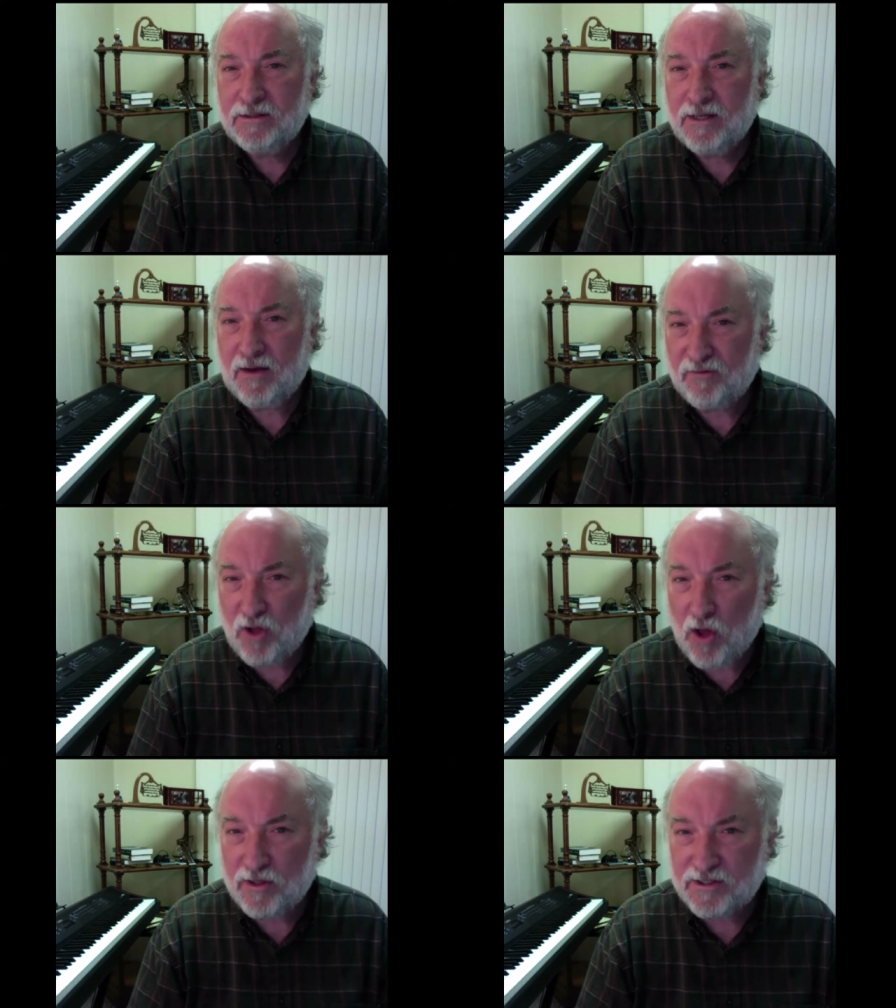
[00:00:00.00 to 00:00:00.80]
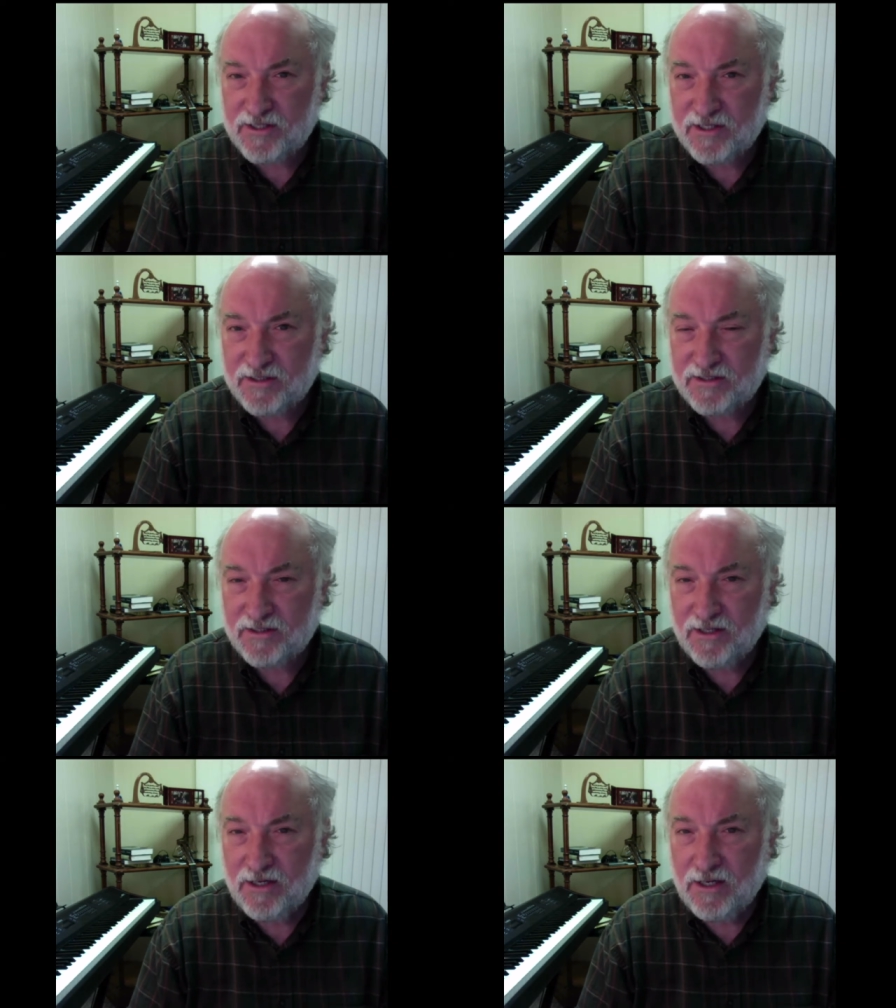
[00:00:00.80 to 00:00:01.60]
of lawlessness
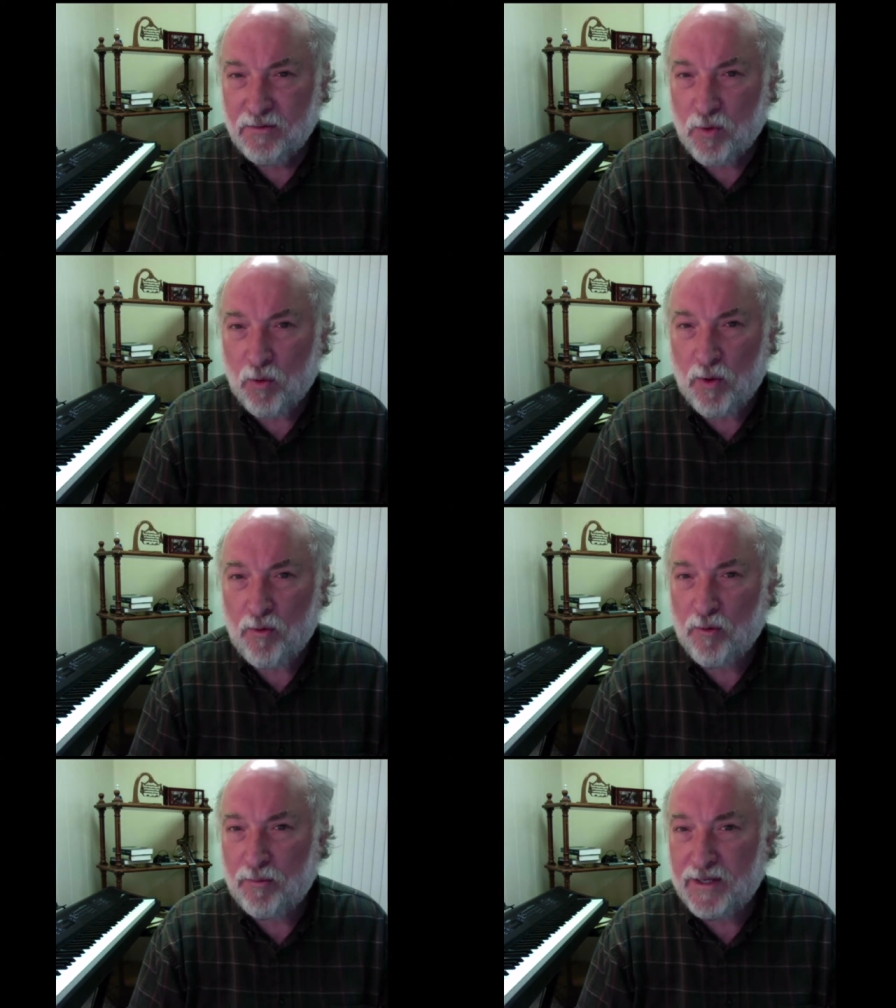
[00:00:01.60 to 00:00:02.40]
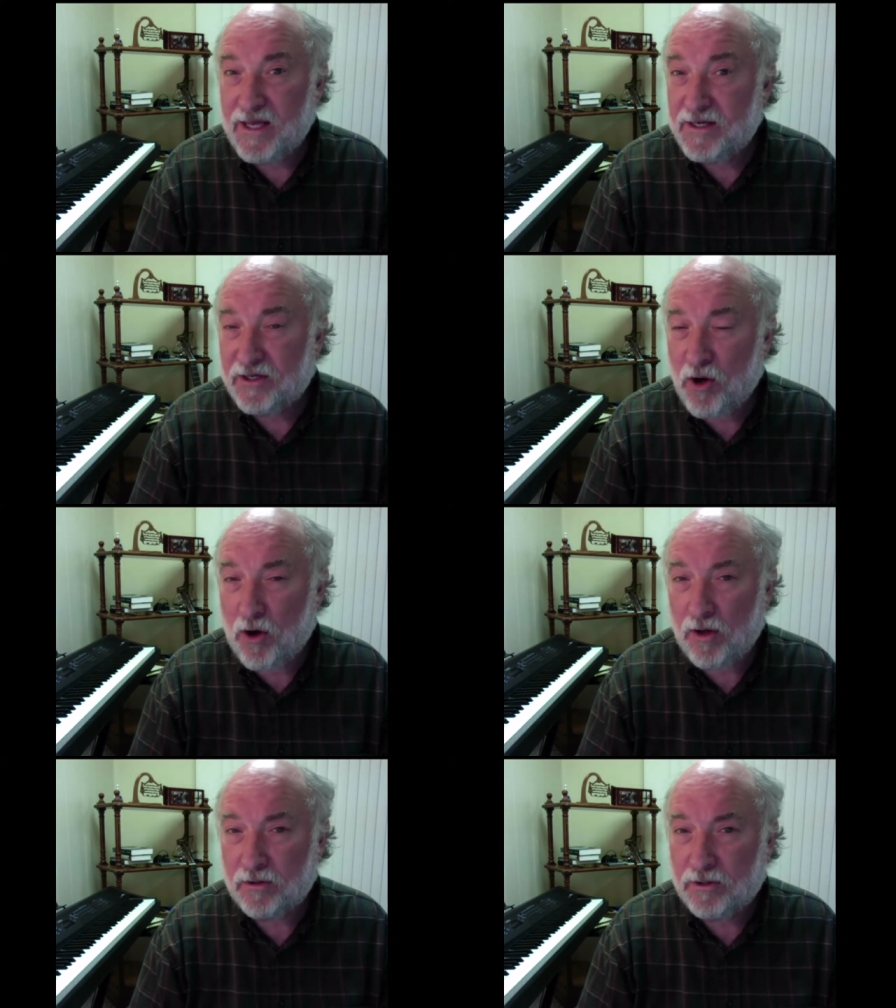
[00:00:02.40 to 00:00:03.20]
where we will begin to
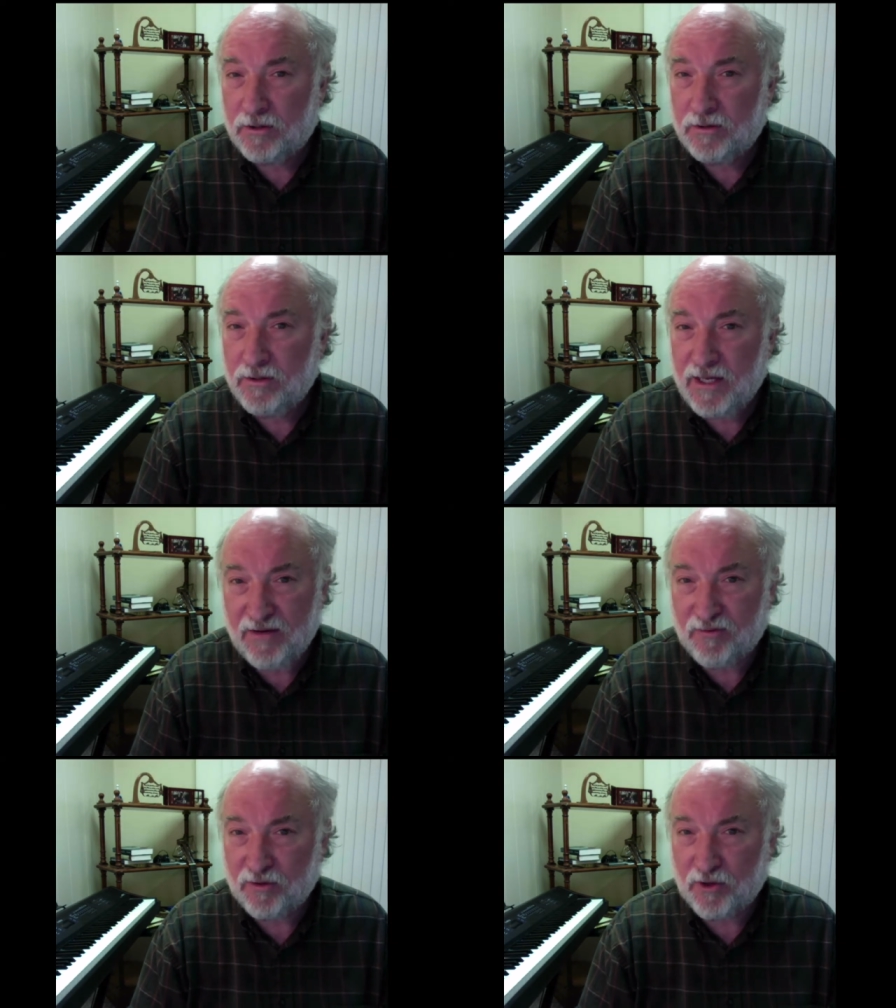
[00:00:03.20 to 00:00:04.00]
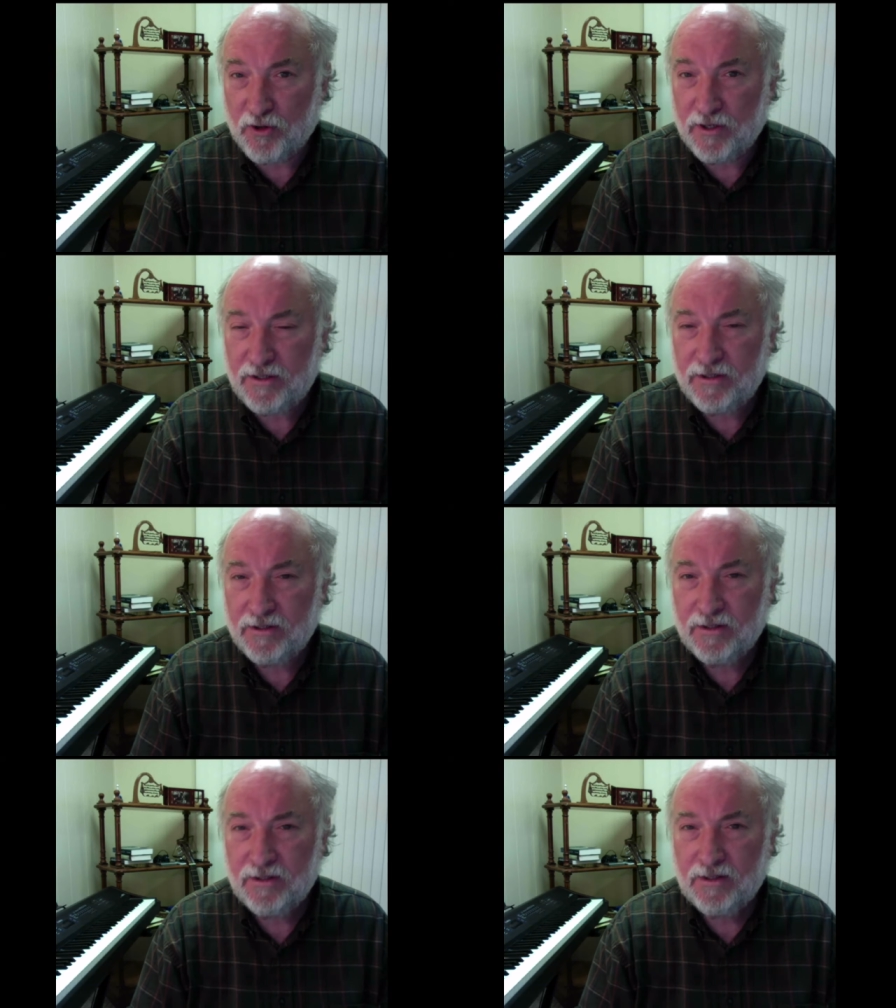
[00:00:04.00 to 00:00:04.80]
call evil good
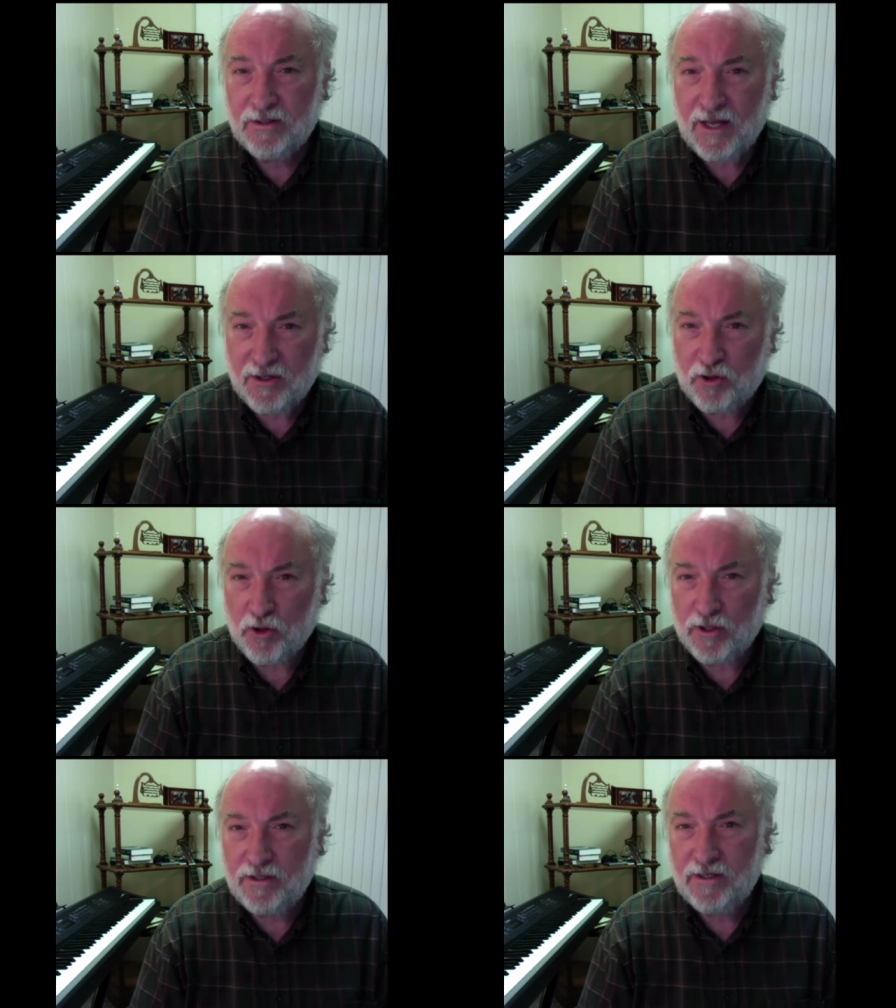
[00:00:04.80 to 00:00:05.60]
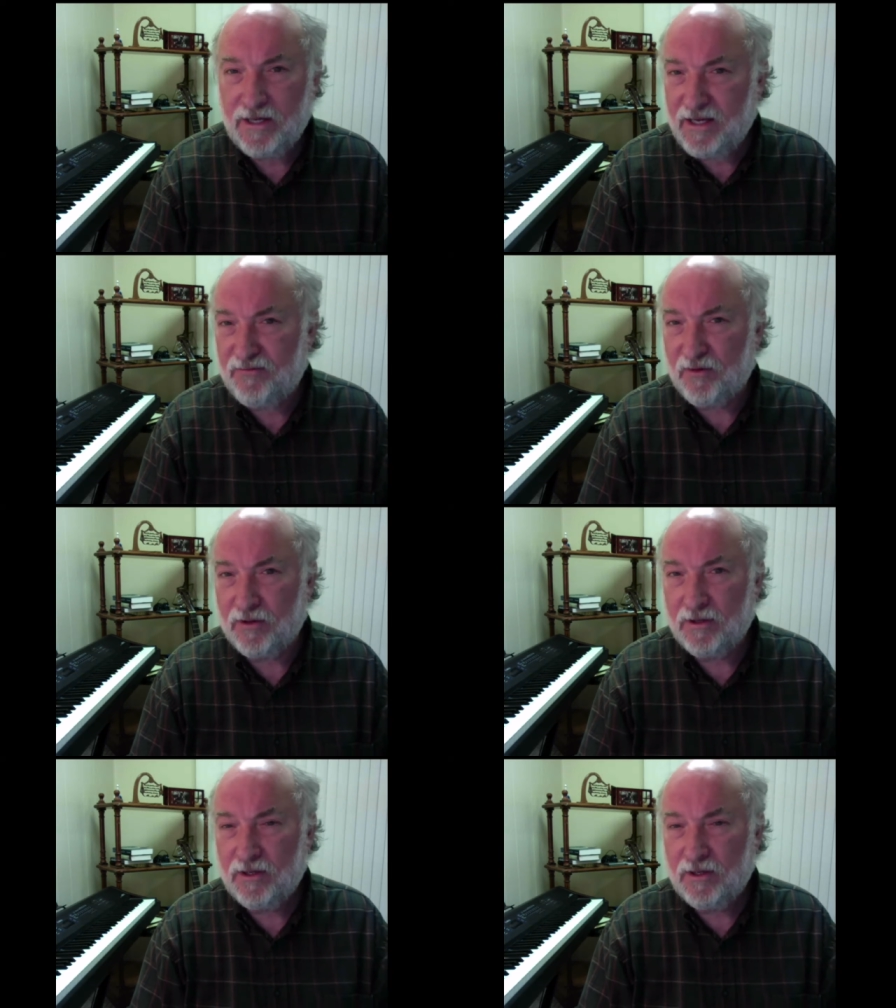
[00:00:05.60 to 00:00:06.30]
and good evil.